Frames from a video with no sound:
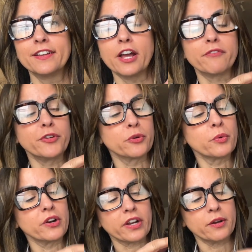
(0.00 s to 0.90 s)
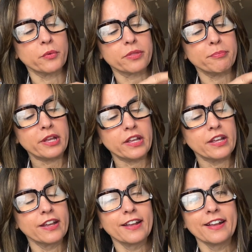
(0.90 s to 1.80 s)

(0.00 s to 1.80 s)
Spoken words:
Now, if you're working with me,